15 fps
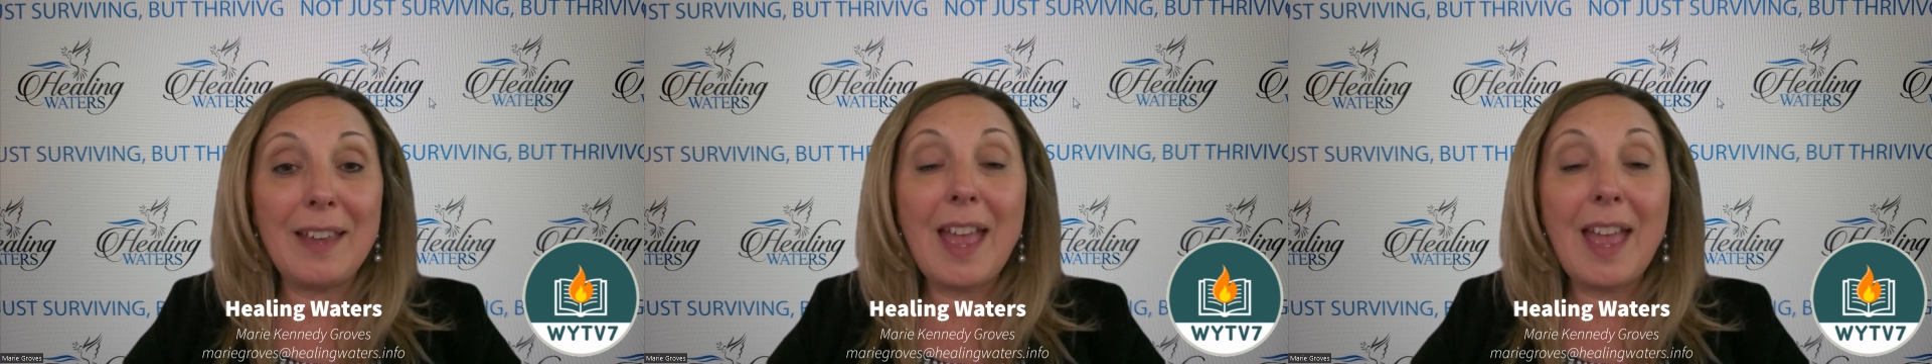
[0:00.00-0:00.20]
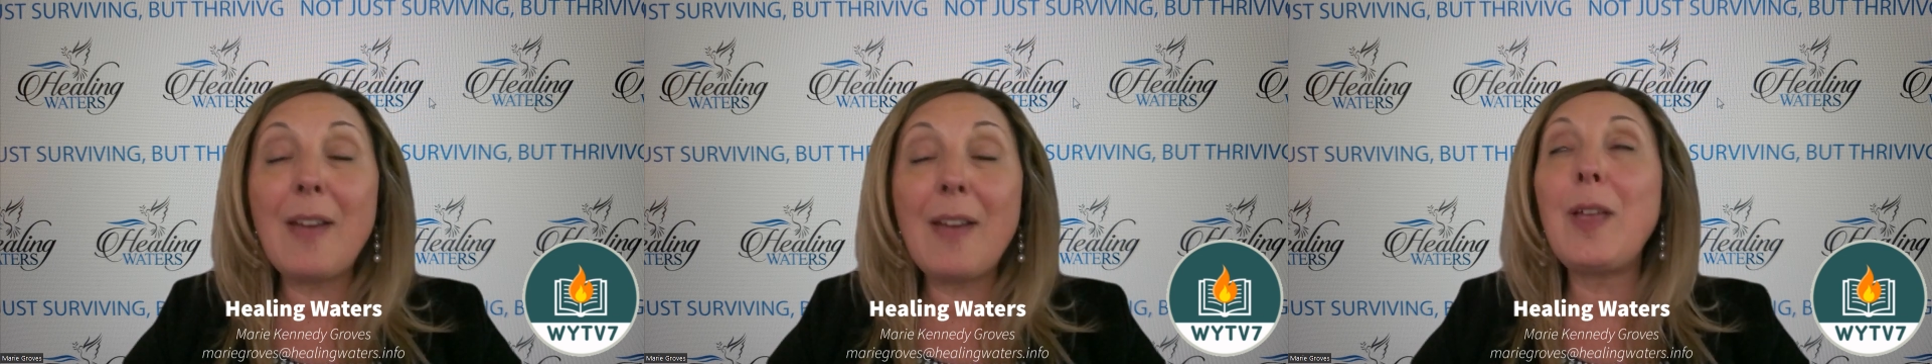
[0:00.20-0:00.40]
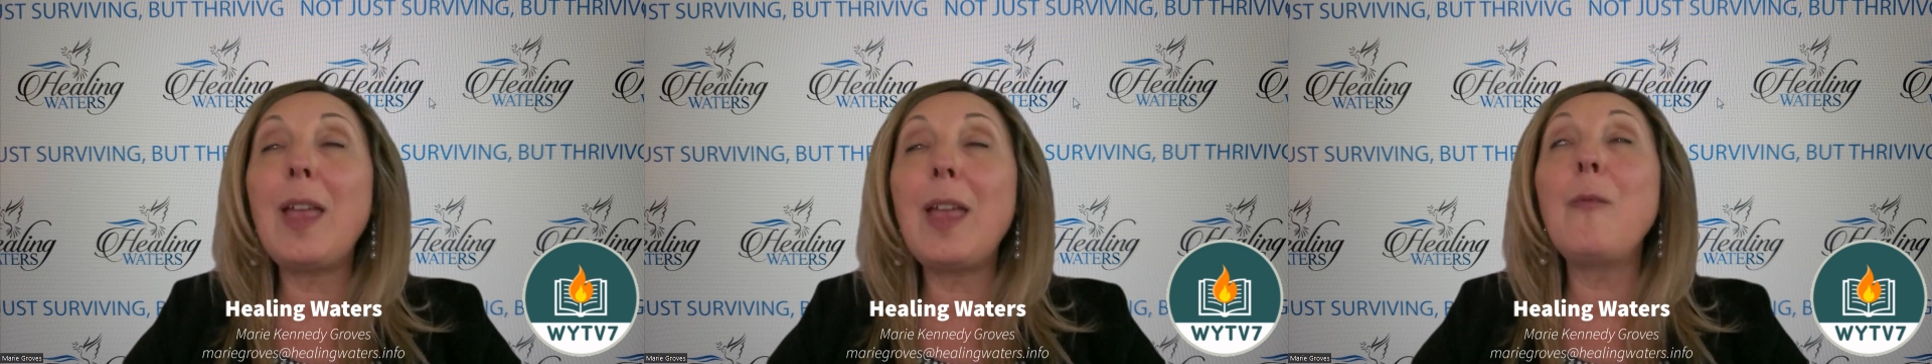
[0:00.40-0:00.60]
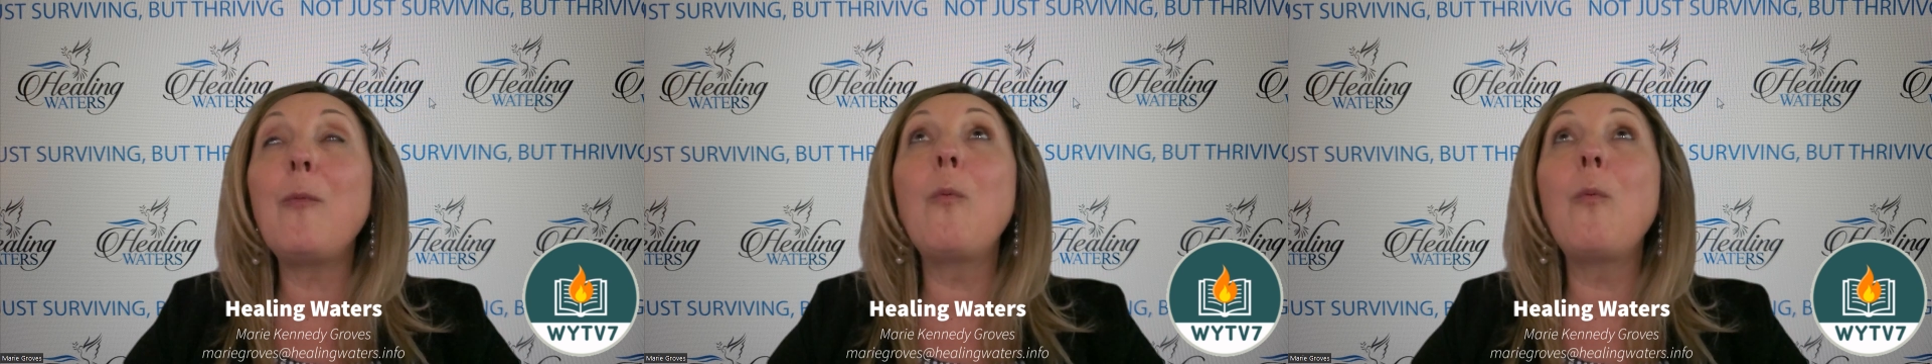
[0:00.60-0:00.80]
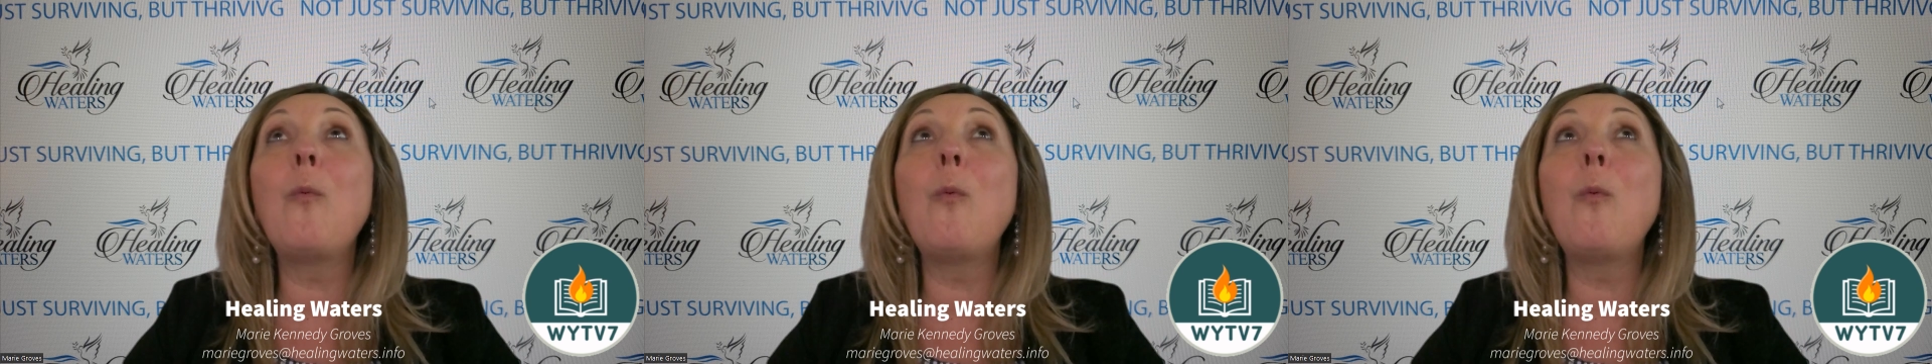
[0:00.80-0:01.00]
Have a
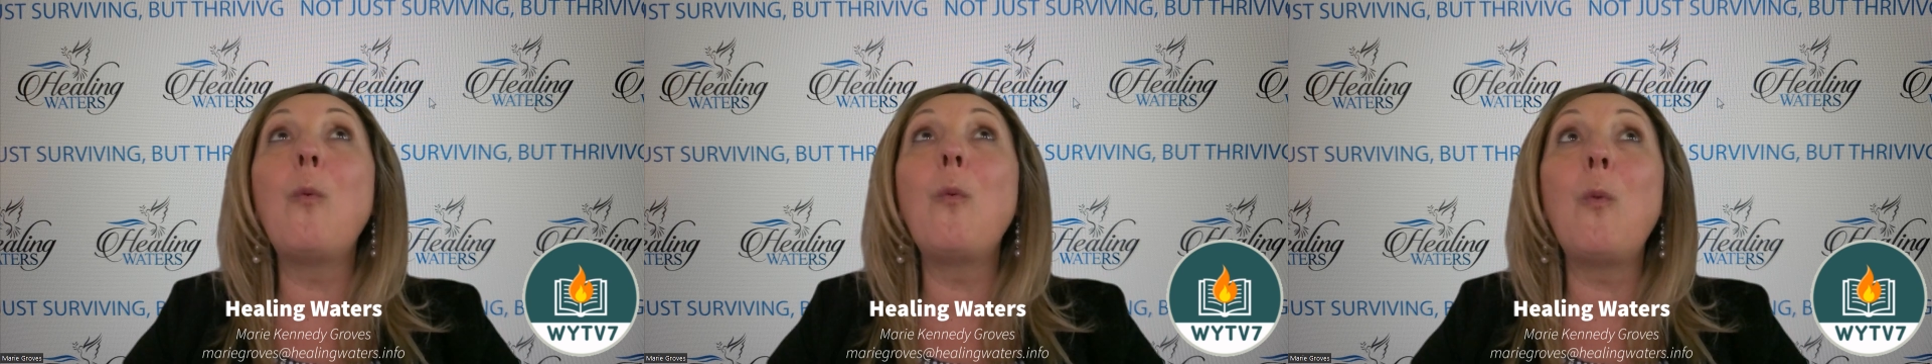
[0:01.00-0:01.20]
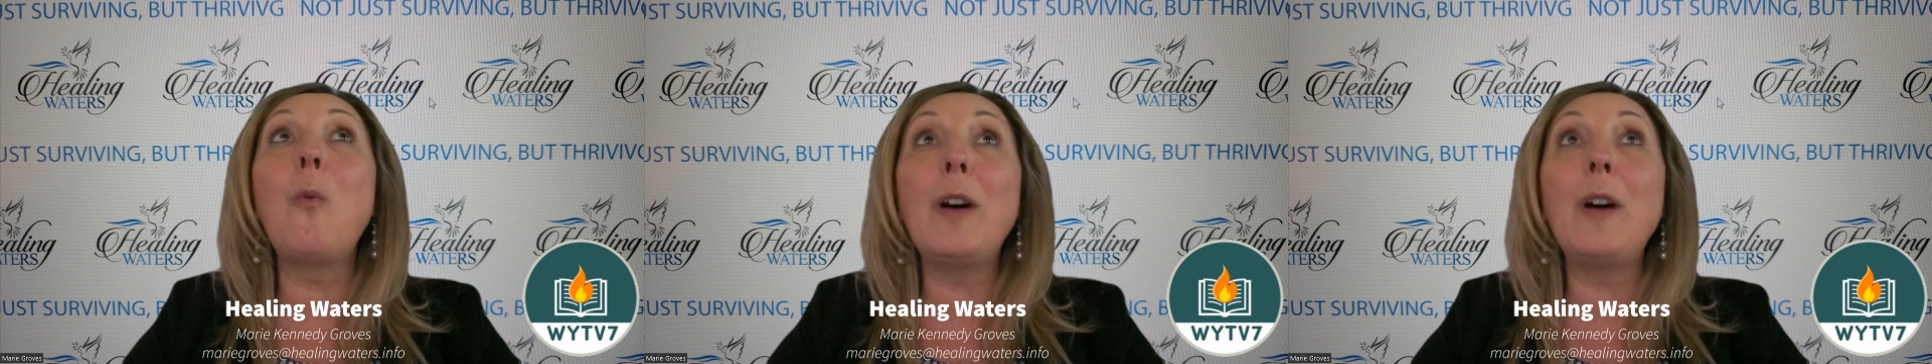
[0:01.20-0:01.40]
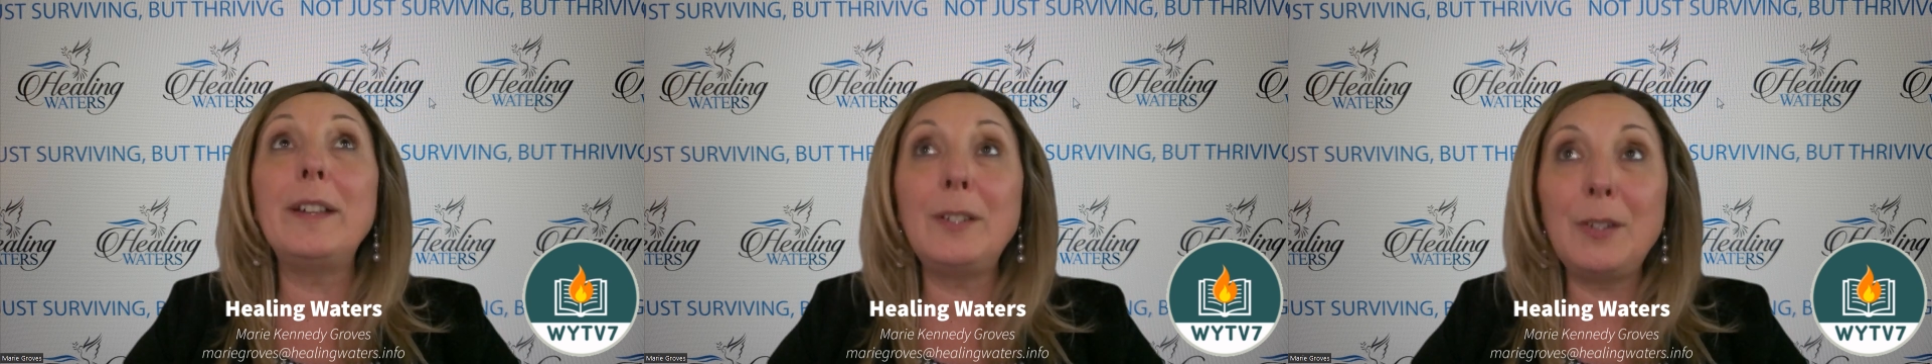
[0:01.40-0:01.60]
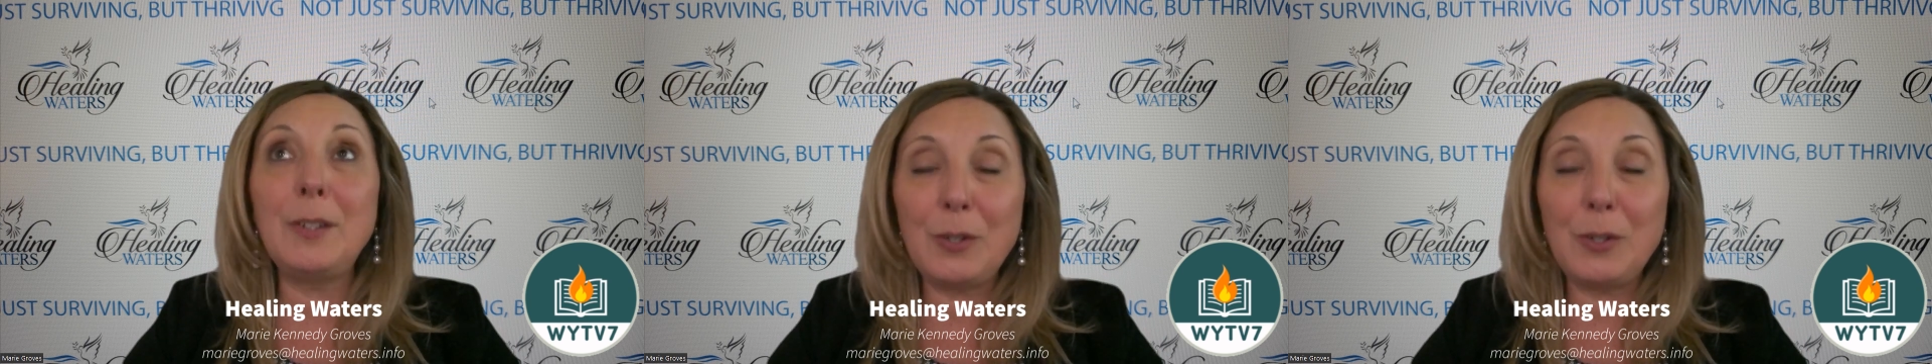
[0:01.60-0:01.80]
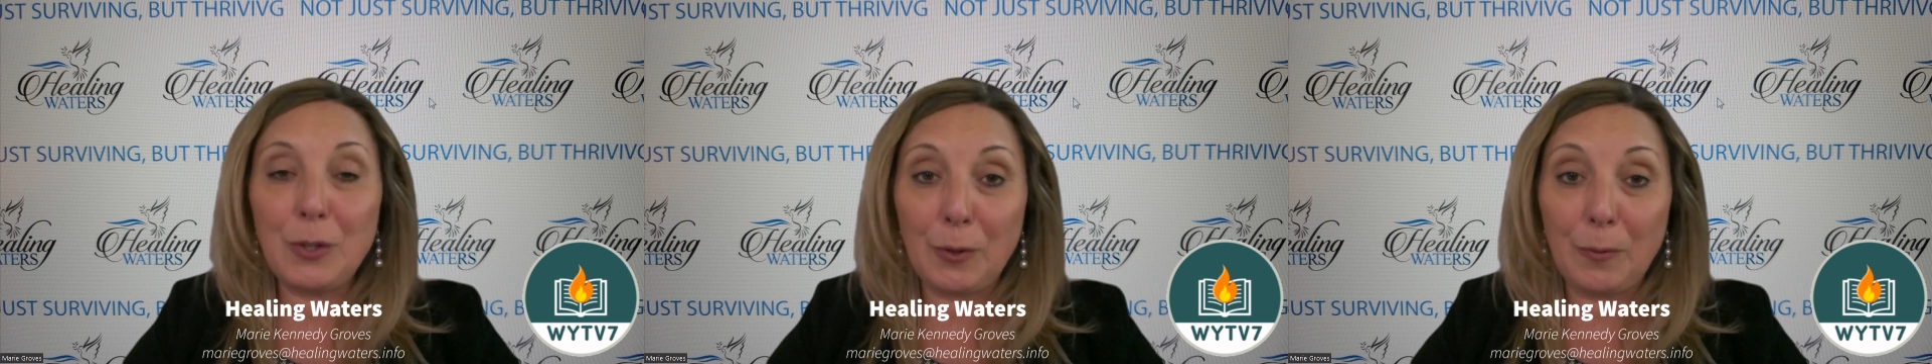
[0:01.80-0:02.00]

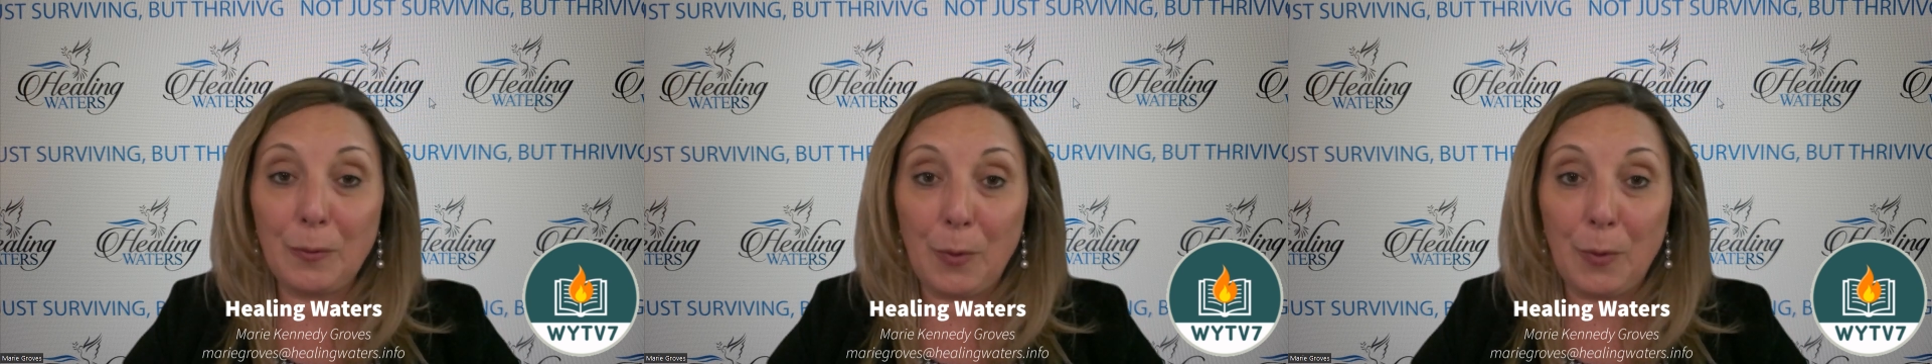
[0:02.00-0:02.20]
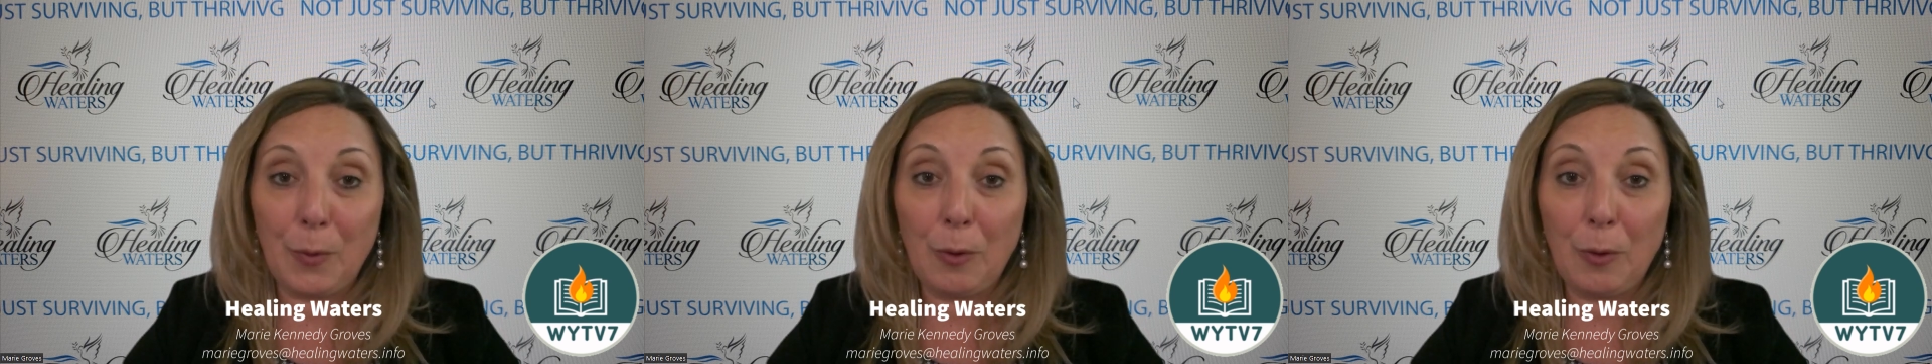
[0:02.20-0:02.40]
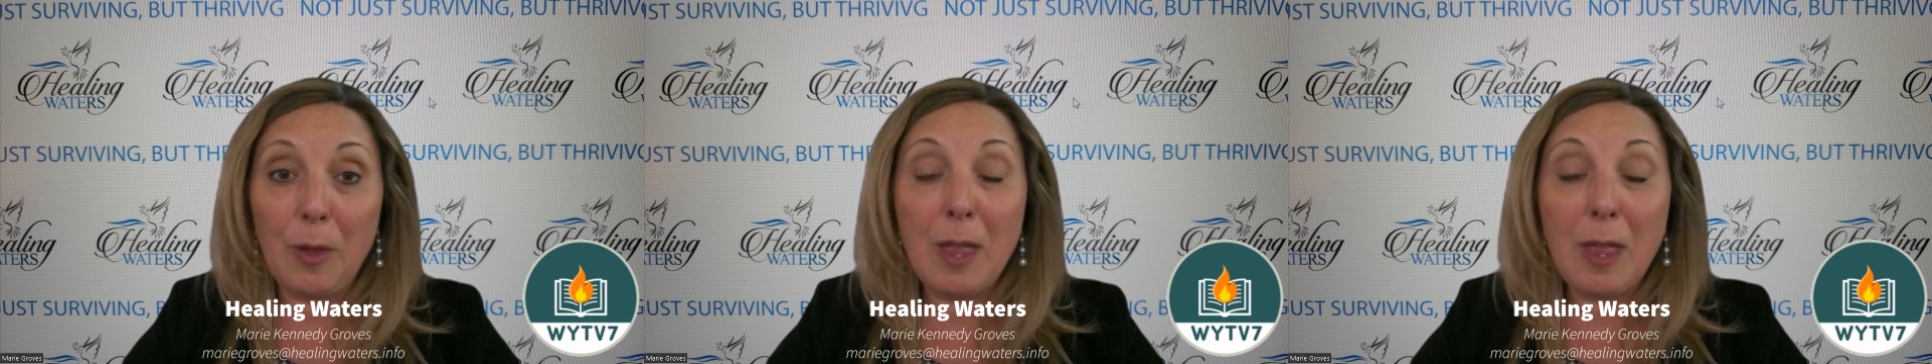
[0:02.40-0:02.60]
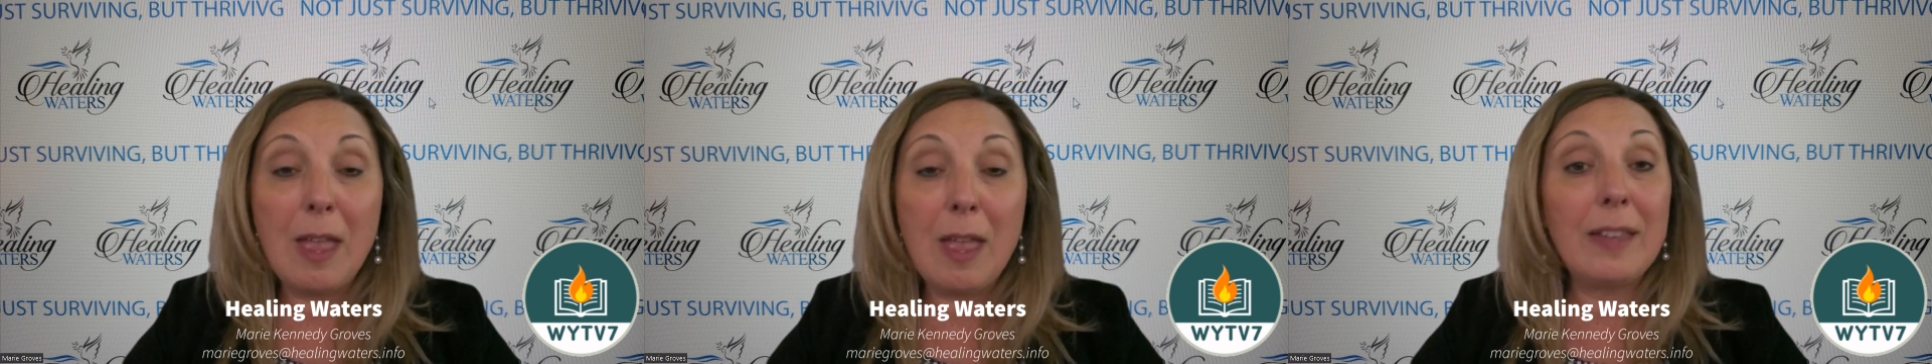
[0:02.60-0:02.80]
wonderful